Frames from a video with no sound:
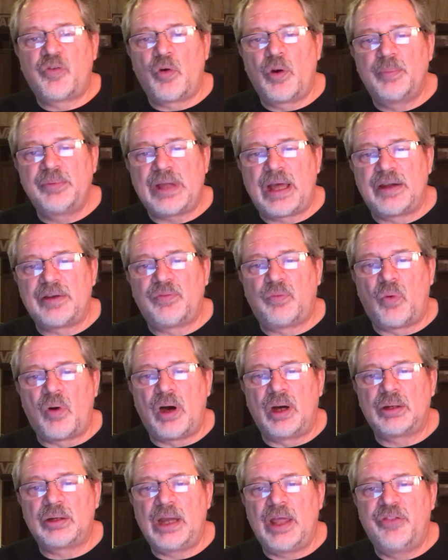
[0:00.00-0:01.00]
formed out of
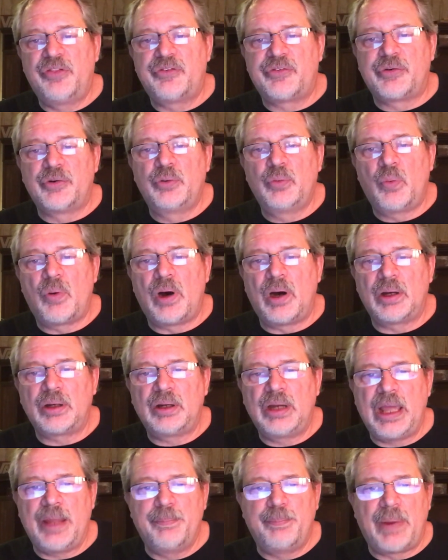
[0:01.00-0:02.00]
water and through
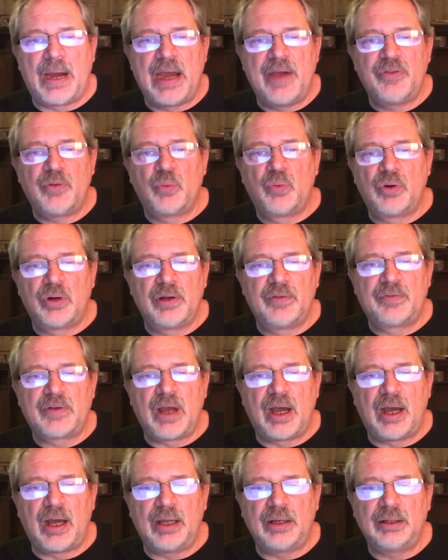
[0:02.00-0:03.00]
water and by the word of
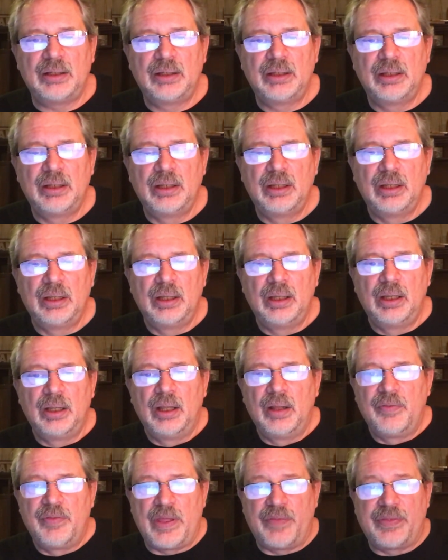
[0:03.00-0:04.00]
God,
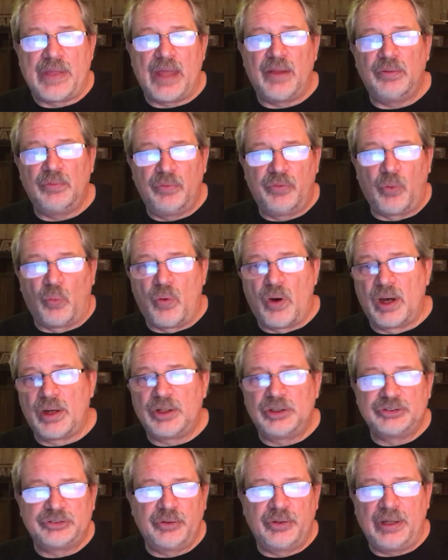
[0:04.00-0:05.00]
that the
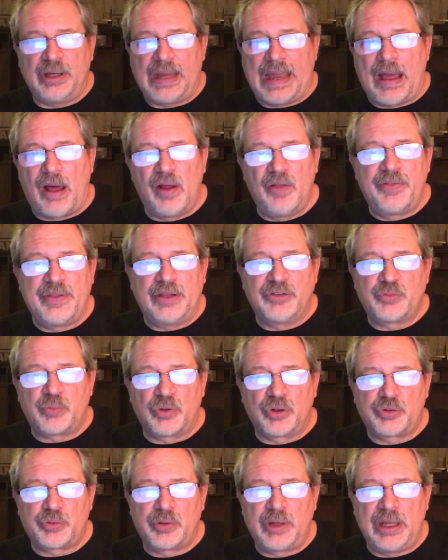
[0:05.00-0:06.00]
waters and all things
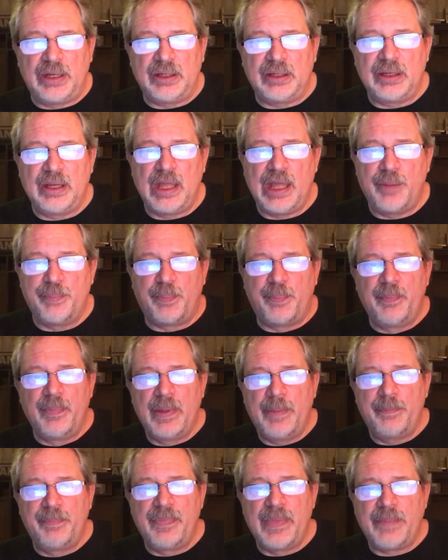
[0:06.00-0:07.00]
were created. And
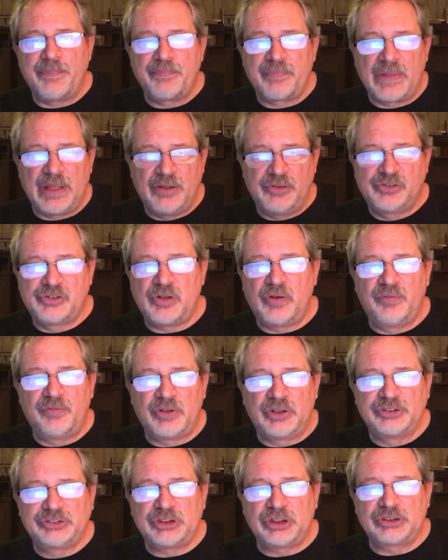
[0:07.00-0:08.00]
so in
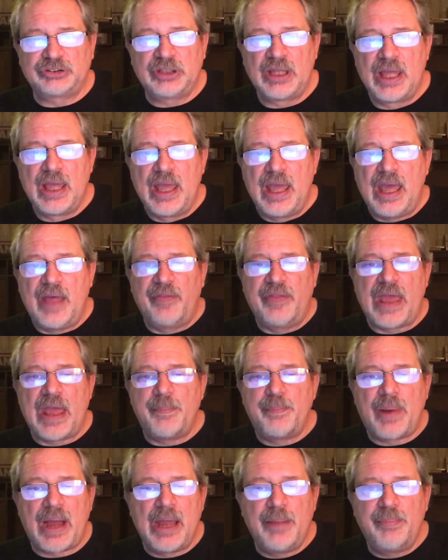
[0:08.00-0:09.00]
verse 6, and
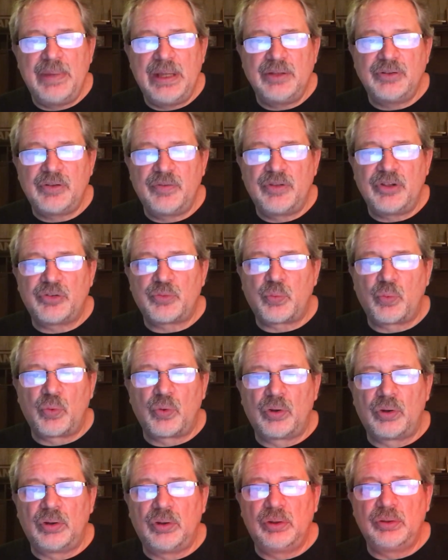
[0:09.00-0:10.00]
that by means of this
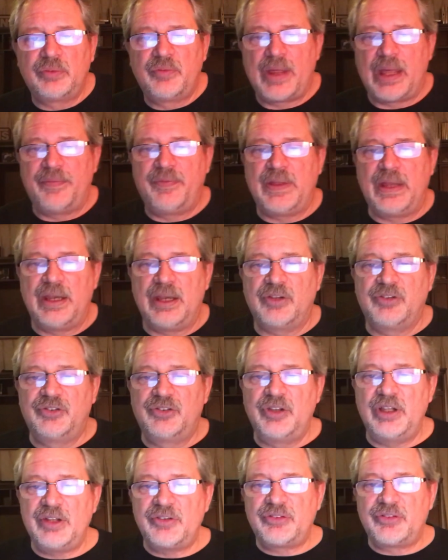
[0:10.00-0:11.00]
world that then
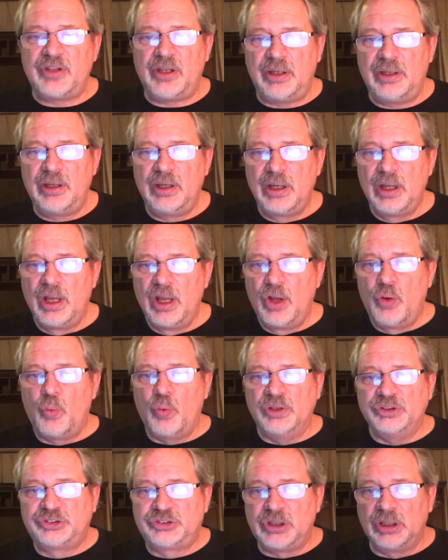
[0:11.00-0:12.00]
existed
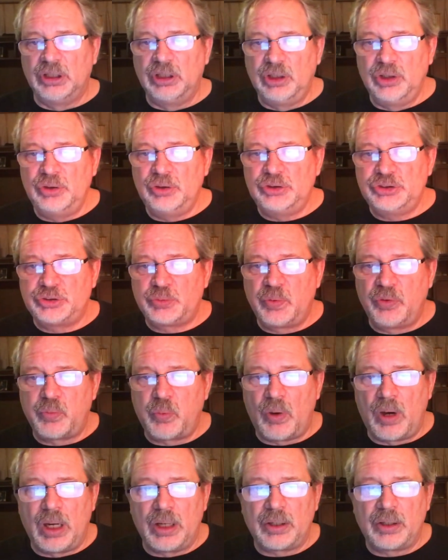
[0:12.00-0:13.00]
was deluged
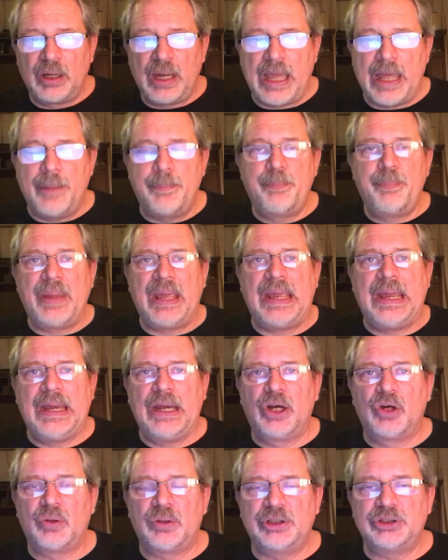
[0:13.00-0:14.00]
with water and
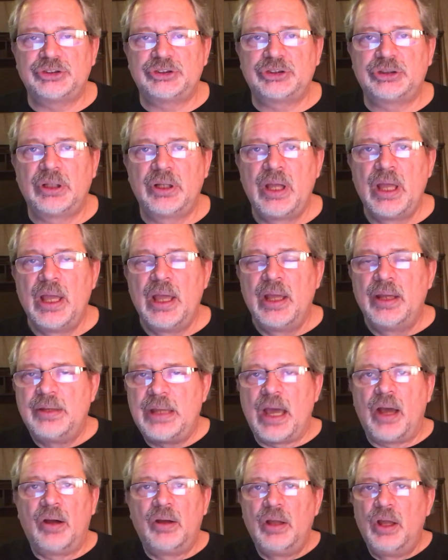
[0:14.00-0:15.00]
perished.
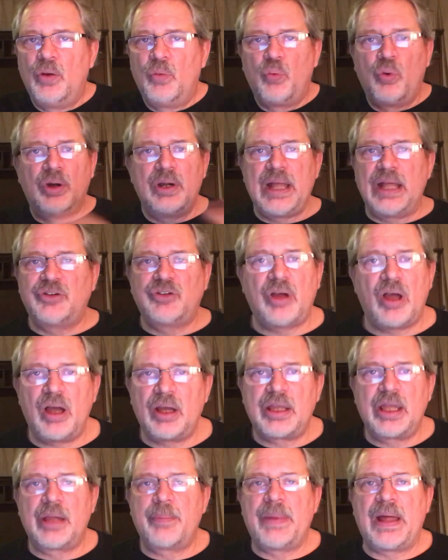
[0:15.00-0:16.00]
Now, we're not
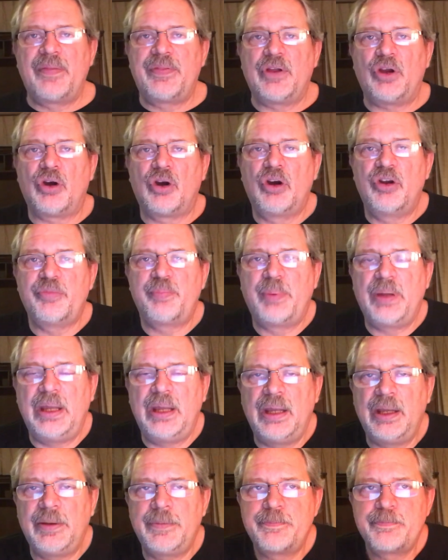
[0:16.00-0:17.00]
talking about the earth
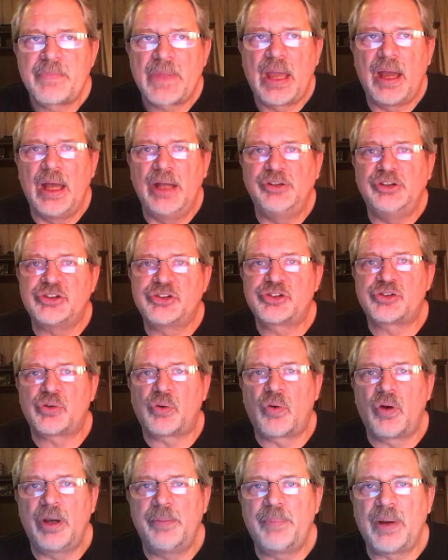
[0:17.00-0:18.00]
being
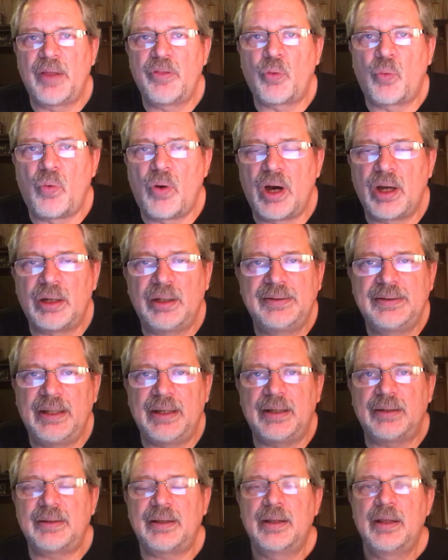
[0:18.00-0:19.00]
destroyed by the water,
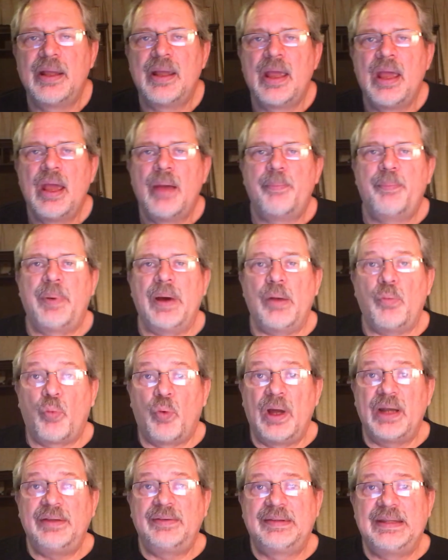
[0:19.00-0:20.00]
did it? But
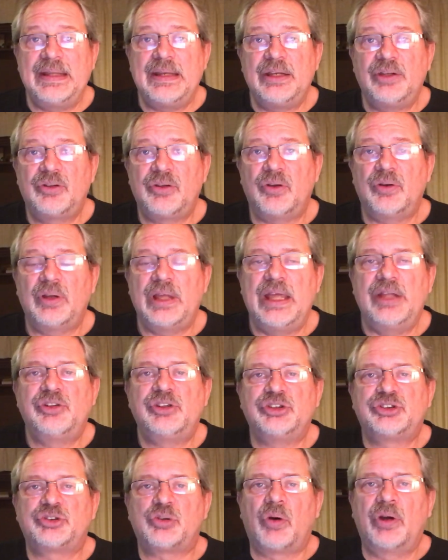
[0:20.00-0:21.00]
what did it do? It
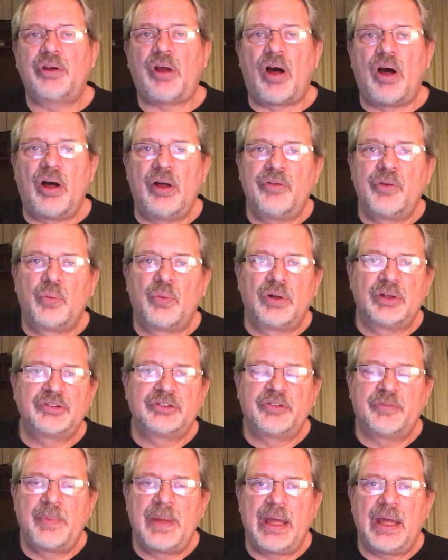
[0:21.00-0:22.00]
destroyed all the
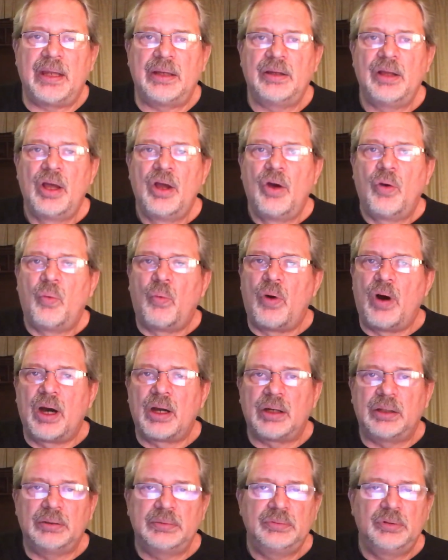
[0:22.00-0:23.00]
works of man.
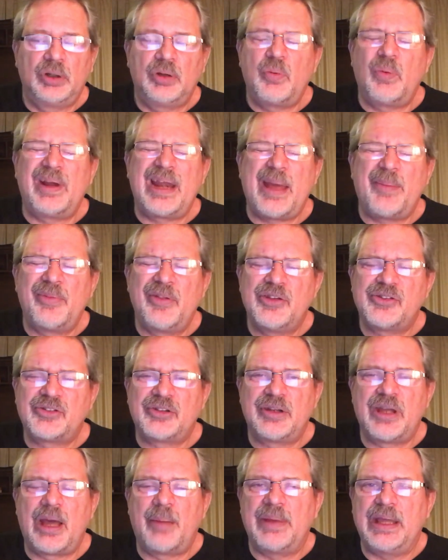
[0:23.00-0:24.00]
Water, look what happened to
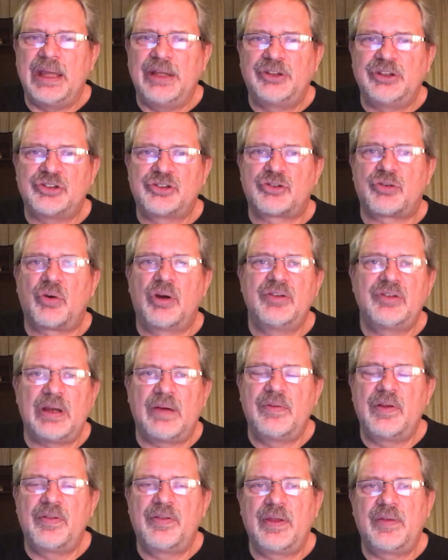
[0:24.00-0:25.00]
the tsunami. It destroys
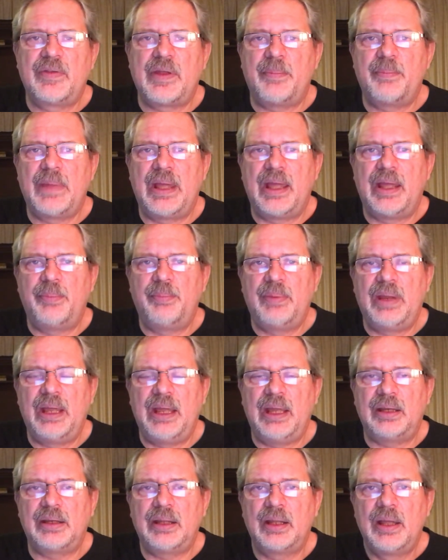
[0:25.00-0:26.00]
everything that man
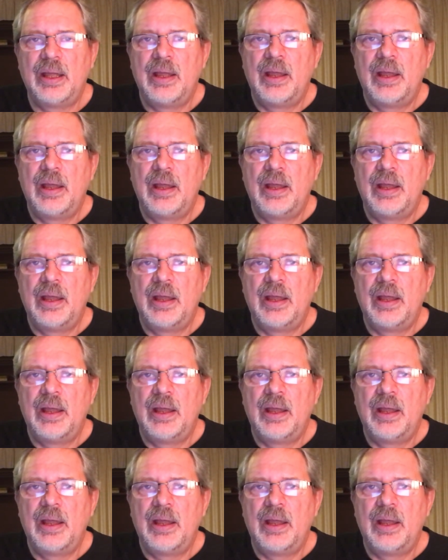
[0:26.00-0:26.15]
made.